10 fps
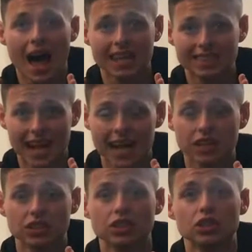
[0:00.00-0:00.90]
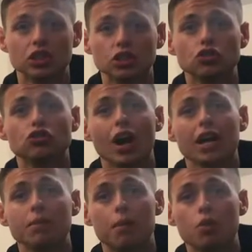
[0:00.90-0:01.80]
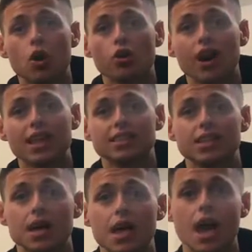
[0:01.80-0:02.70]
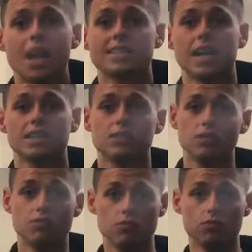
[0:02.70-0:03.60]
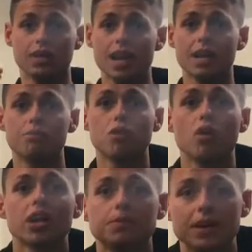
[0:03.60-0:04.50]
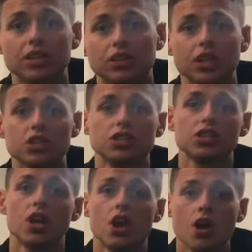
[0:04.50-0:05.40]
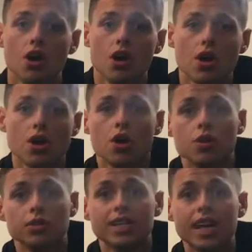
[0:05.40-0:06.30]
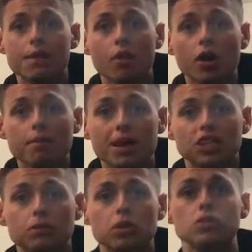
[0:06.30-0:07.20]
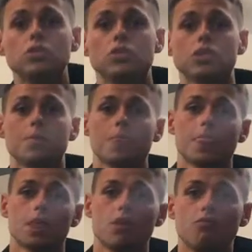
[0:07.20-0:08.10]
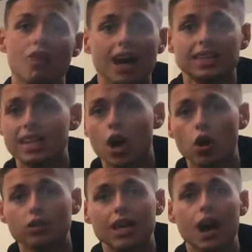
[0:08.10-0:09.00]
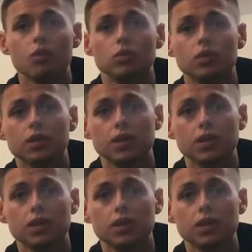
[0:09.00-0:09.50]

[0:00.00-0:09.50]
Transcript: I started tracking my progress. I started taking progress pictures, taking body measurements, writing it all down,